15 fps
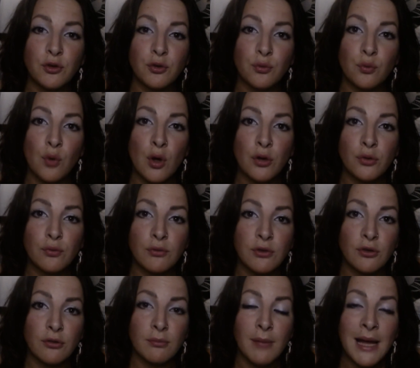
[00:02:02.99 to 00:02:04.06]
you want with
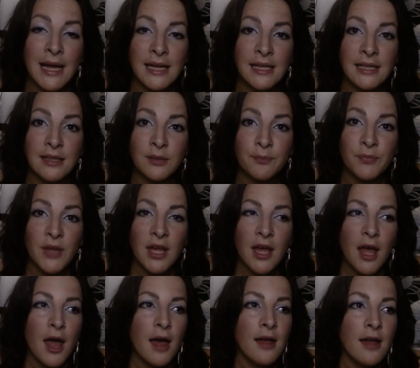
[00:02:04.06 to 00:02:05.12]
your mind,
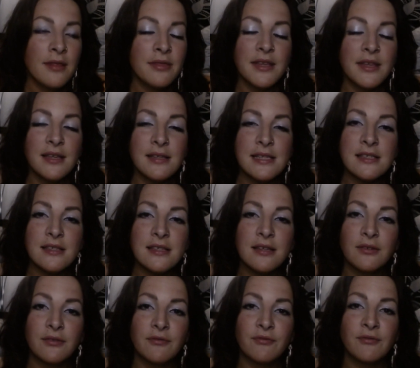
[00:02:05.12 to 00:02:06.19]
this
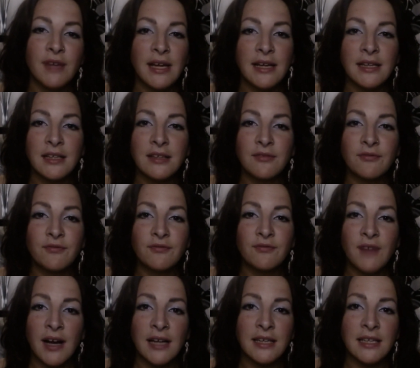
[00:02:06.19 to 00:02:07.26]
very
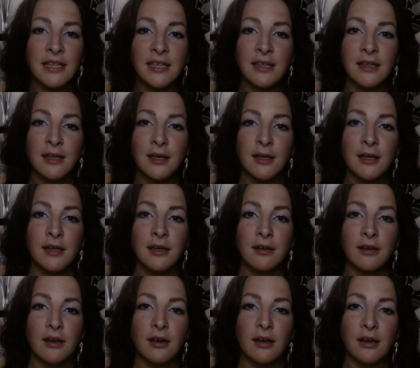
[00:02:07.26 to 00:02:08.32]
funny
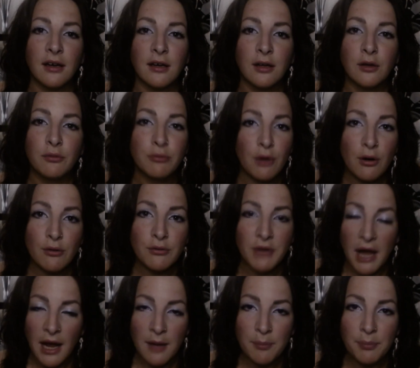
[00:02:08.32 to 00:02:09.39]
uh,
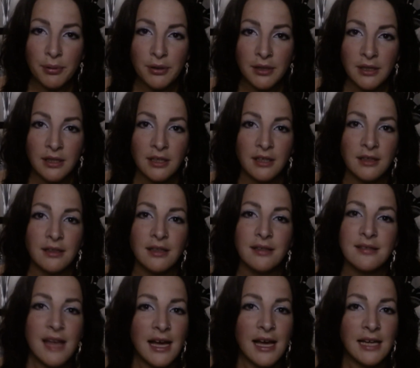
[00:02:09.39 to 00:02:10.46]
grown-up
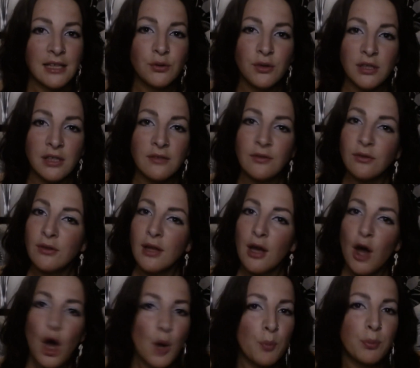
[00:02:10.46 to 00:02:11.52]
decides to give you the
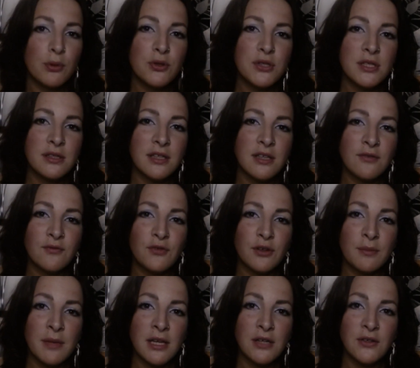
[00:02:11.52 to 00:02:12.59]
opposite
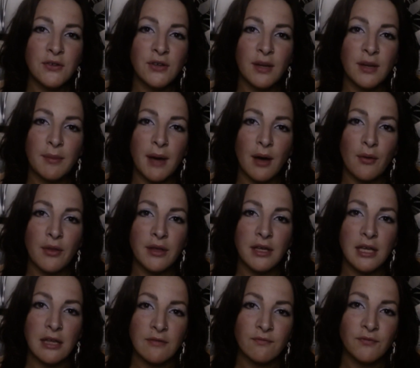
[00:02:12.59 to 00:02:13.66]
information about
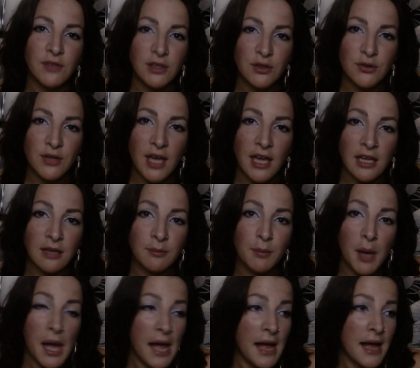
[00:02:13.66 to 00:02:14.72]
the video game,
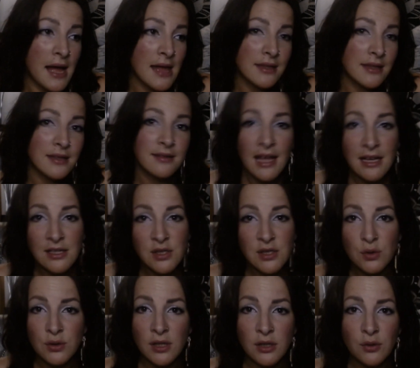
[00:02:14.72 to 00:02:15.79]
and he tells
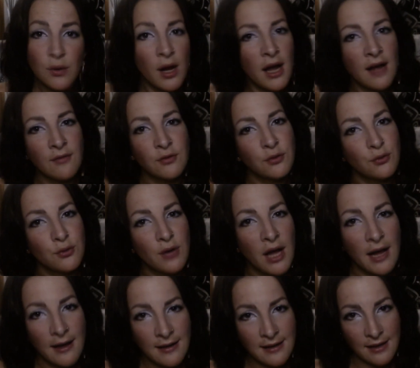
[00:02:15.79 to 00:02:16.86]
you that you have to
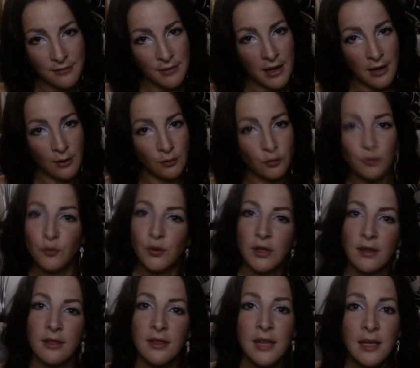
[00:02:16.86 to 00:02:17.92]
hang around
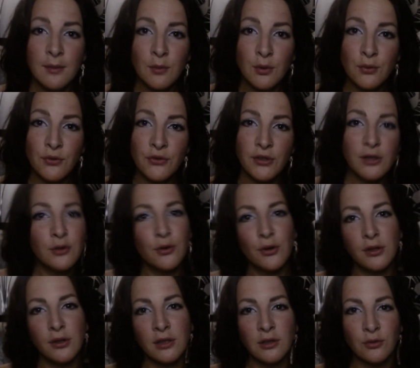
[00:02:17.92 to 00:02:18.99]
with demons in
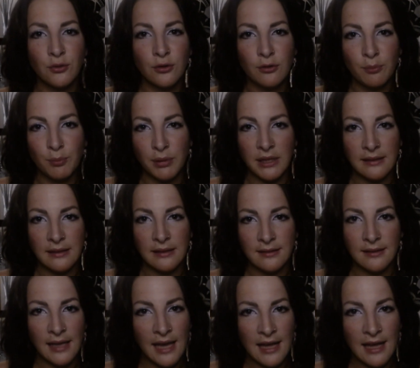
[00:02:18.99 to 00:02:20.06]
order to complete
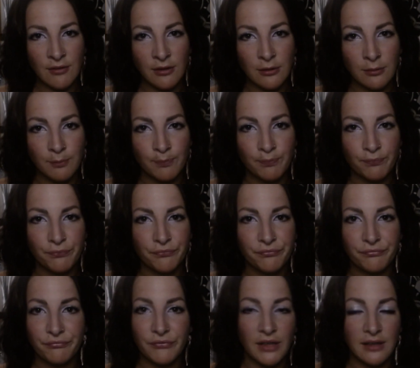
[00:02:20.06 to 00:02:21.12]
the level.
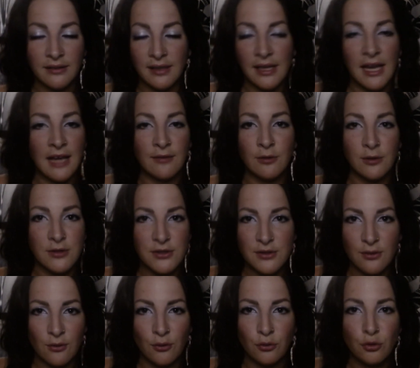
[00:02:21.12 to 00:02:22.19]
the levels
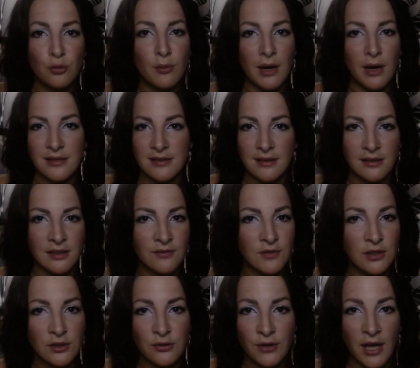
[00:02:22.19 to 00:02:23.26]
or to master the
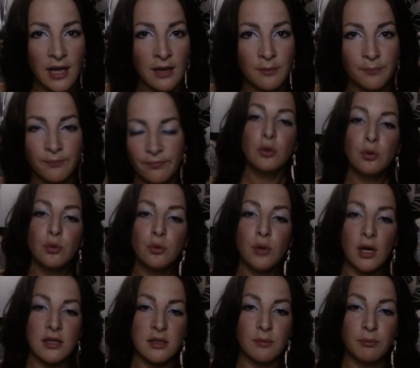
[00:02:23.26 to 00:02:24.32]
video game. You,
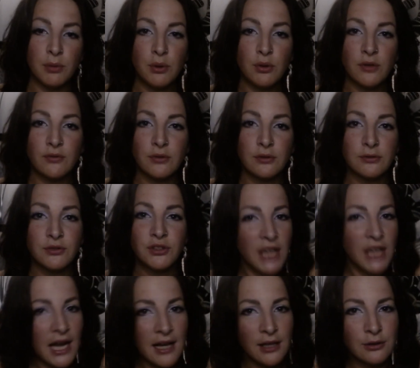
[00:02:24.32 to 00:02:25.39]
as a beautiful
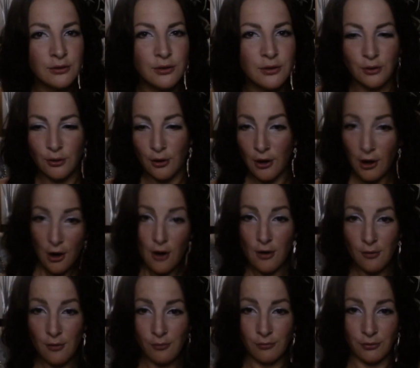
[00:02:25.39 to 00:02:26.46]
child, go
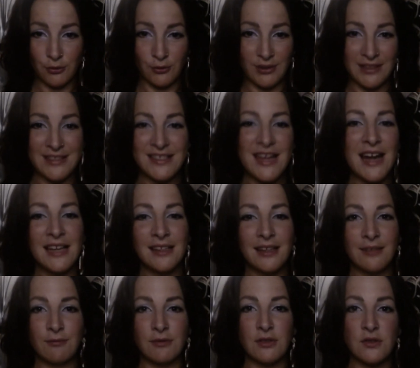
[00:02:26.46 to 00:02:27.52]
home so
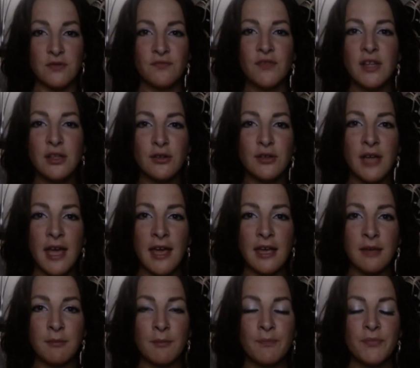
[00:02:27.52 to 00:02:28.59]
excited with this video game,